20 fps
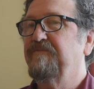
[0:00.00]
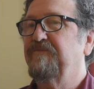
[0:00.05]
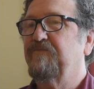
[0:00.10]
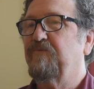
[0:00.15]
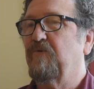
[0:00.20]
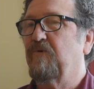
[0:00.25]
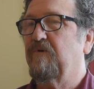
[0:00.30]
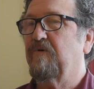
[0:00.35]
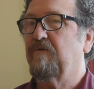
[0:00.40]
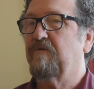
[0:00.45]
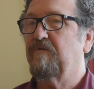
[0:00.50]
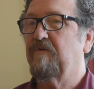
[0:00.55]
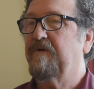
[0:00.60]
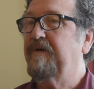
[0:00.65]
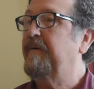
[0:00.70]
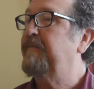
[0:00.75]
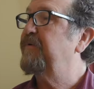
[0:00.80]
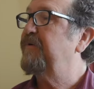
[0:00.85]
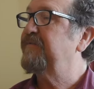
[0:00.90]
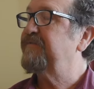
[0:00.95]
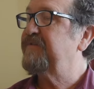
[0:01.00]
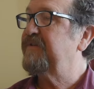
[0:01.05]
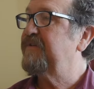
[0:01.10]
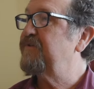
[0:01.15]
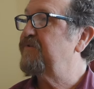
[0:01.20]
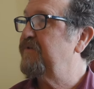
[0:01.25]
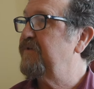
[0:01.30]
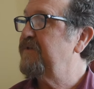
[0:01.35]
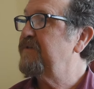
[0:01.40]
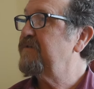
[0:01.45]
for a number of
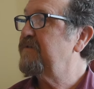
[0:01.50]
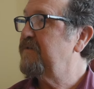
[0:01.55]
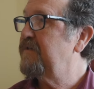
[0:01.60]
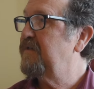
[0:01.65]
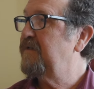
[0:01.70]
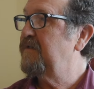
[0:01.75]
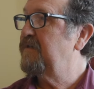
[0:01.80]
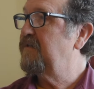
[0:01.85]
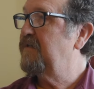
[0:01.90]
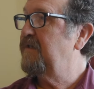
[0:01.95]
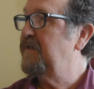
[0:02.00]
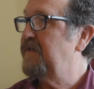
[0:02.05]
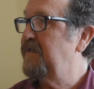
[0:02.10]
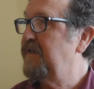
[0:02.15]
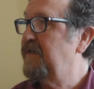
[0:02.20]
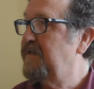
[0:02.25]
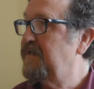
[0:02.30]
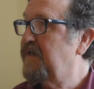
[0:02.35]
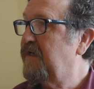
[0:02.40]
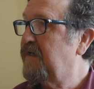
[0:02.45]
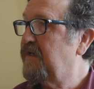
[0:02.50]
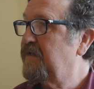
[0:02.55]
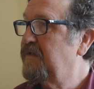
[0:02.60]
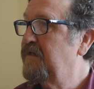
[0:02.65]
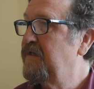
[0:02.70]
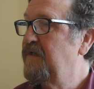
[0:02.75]
centuries in India.